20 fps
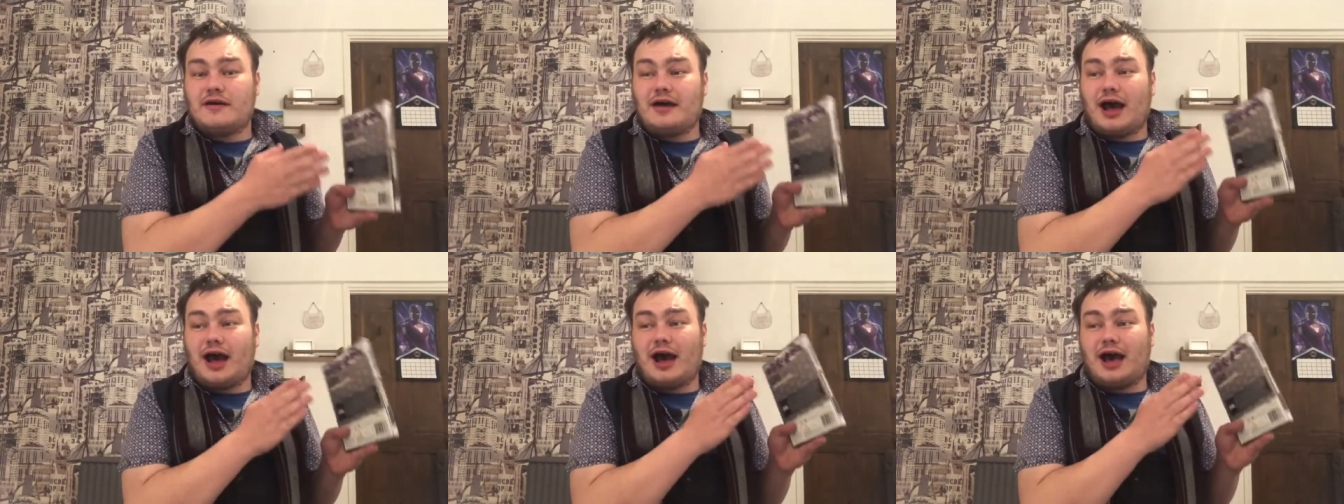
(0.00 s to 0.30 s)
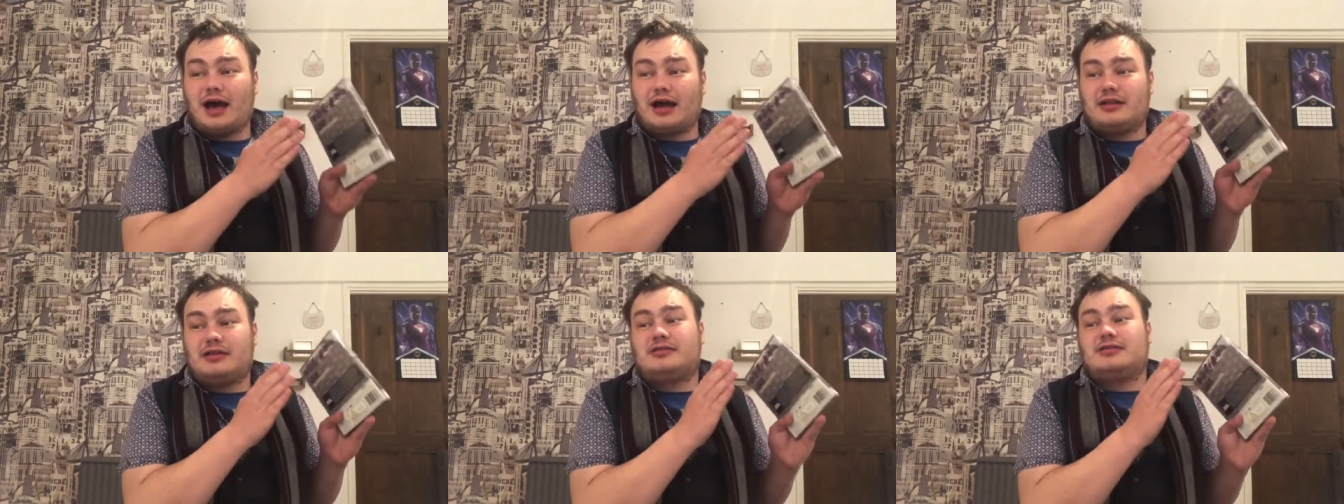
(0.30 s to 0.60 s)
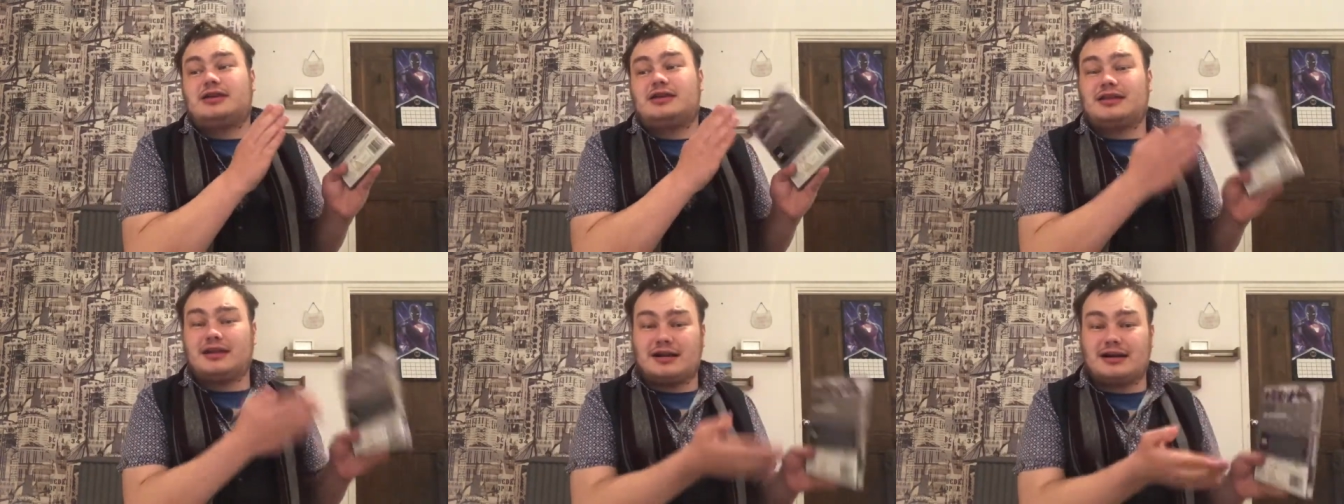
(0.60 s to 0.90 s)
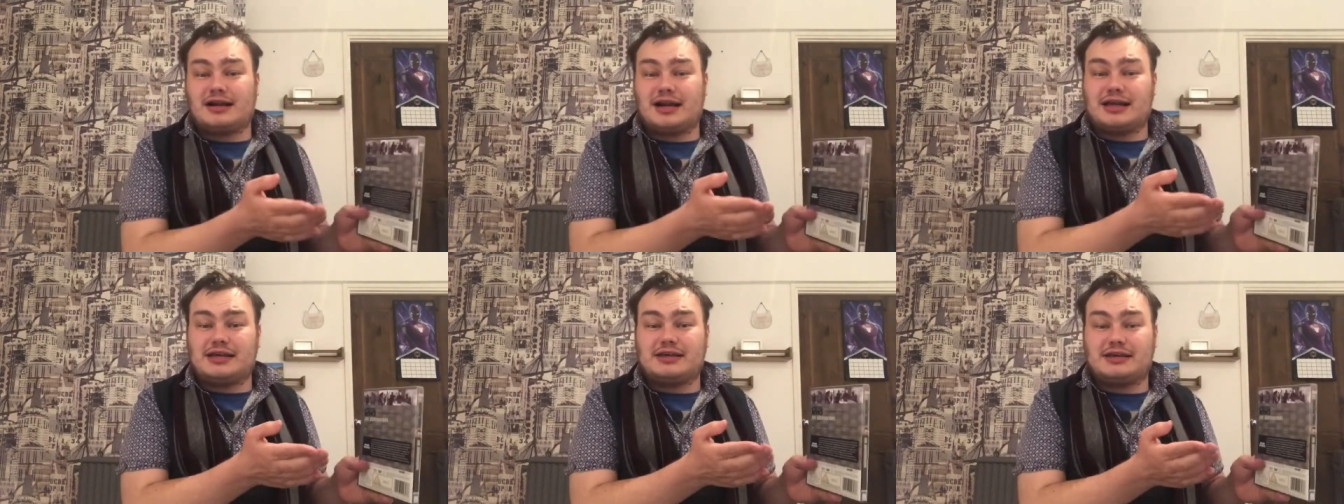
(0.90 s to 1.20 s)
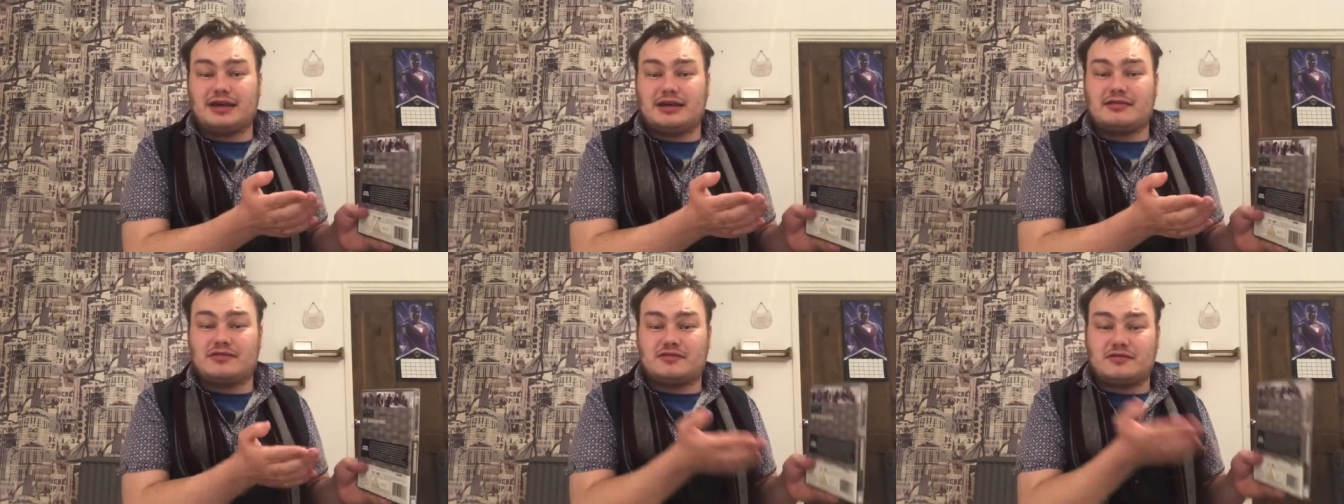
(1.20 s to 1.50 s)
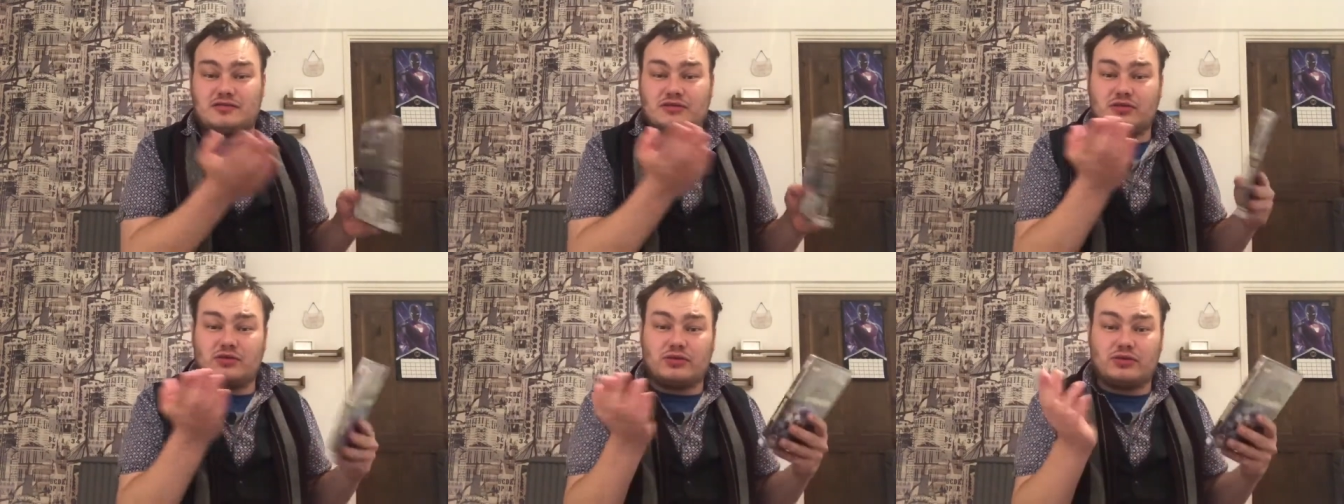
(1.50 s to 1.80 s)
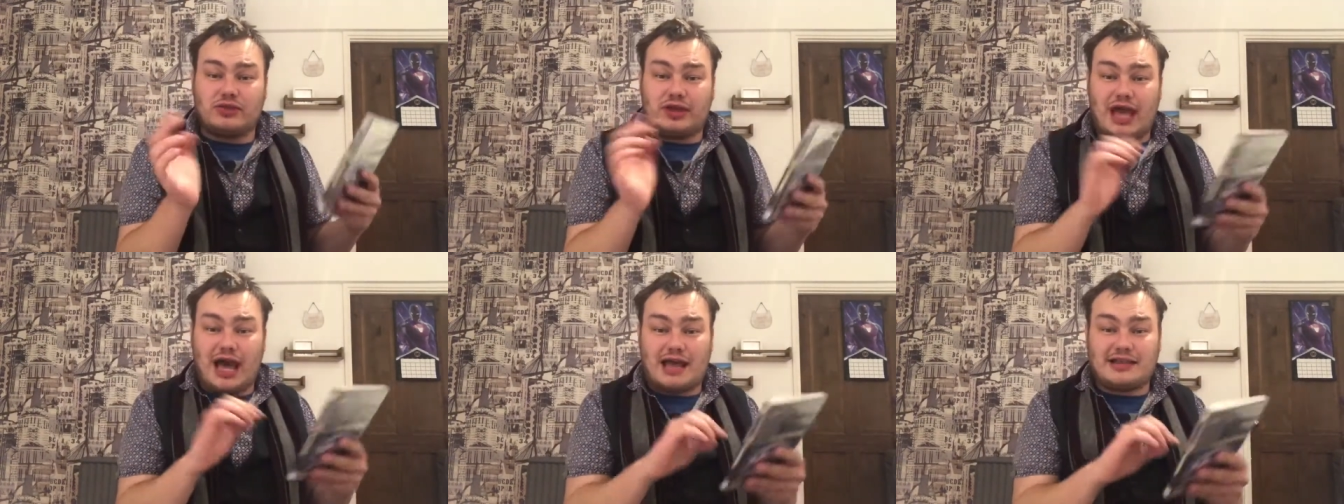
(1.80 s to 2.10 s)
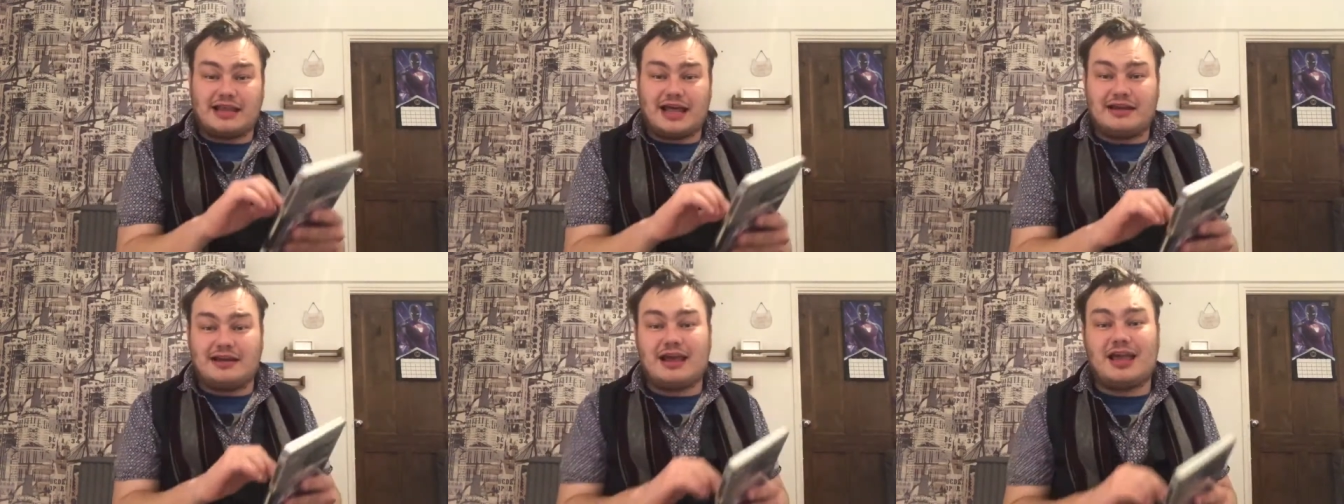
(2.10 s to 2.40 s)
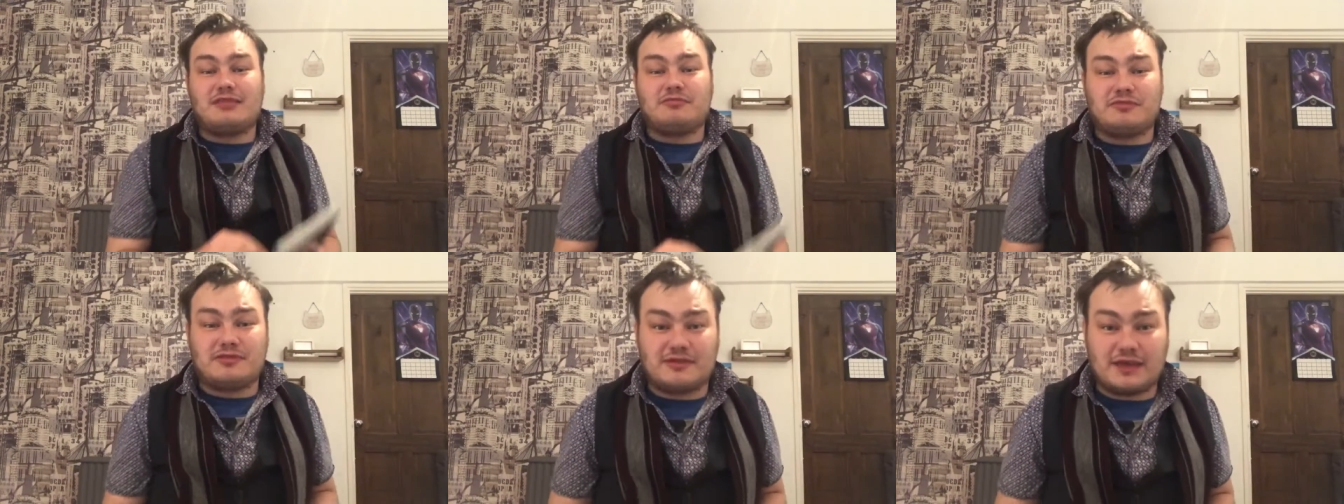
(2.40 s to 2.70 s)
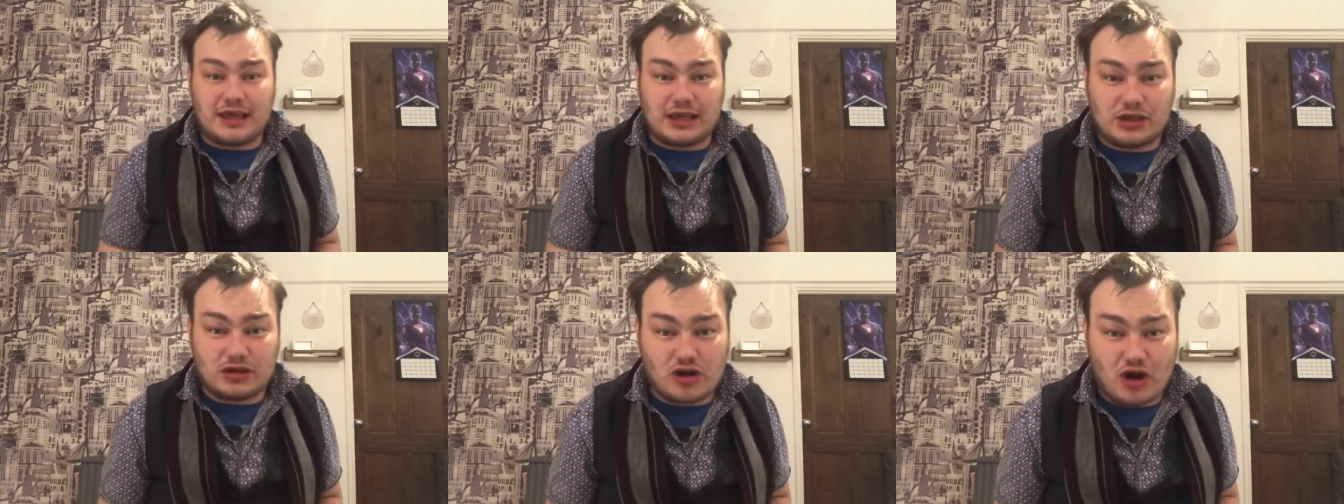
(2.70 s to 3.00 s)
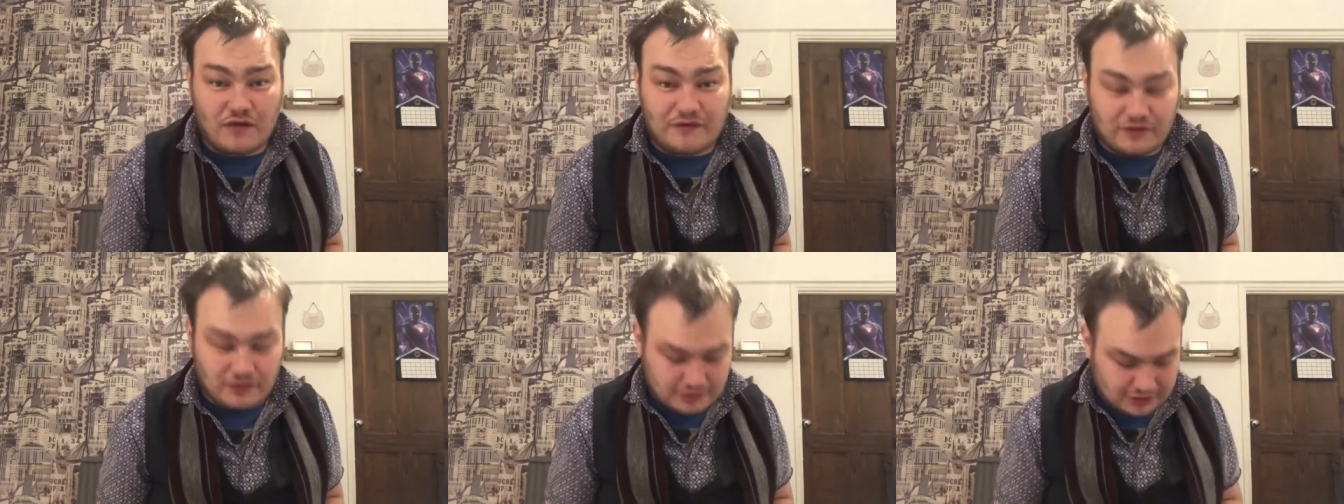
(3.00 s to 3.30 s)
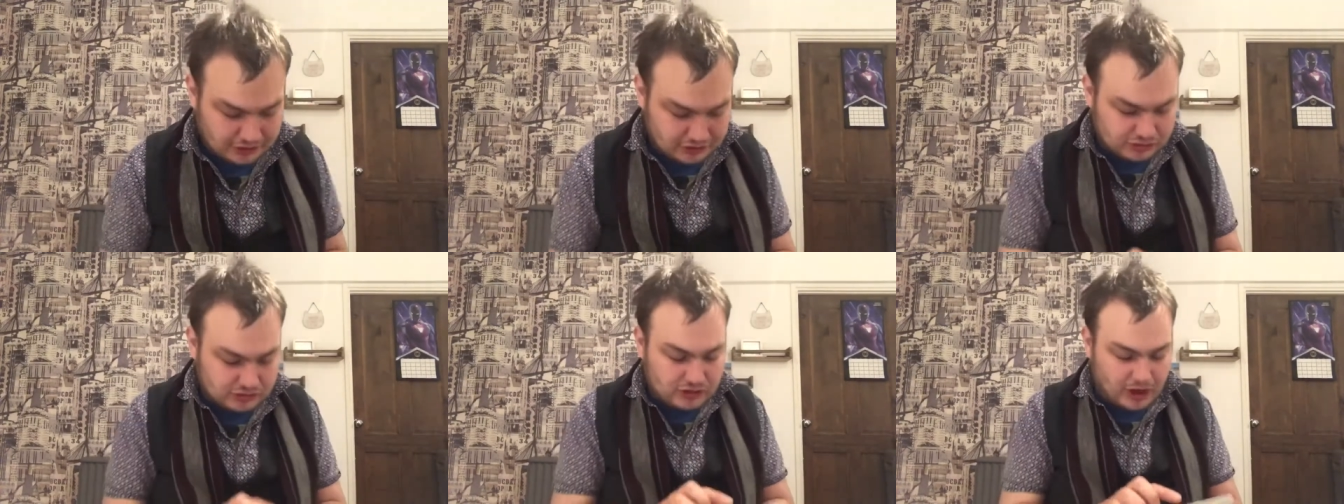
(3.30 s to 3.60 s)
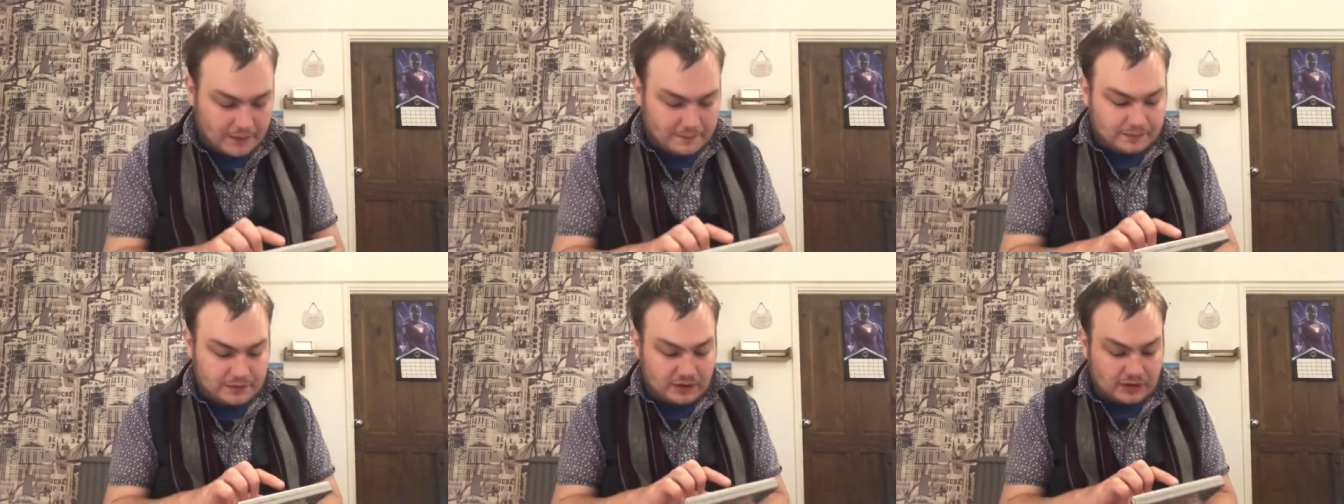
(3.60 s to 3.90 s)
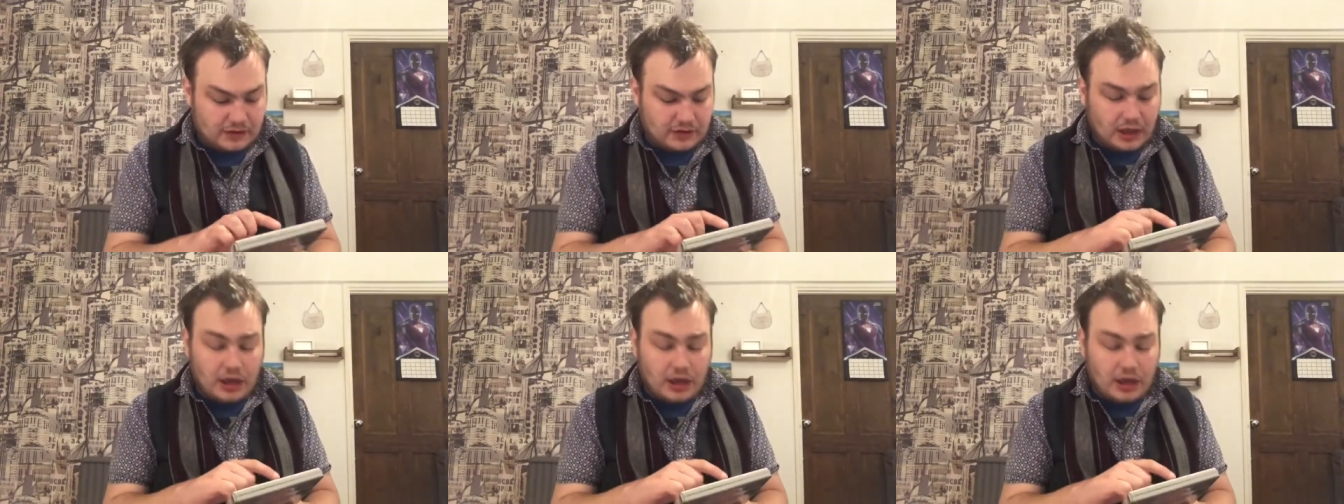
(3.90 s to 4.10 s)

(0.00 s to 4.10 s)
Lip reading: and they didn't like it, so they had their names taken off from the script.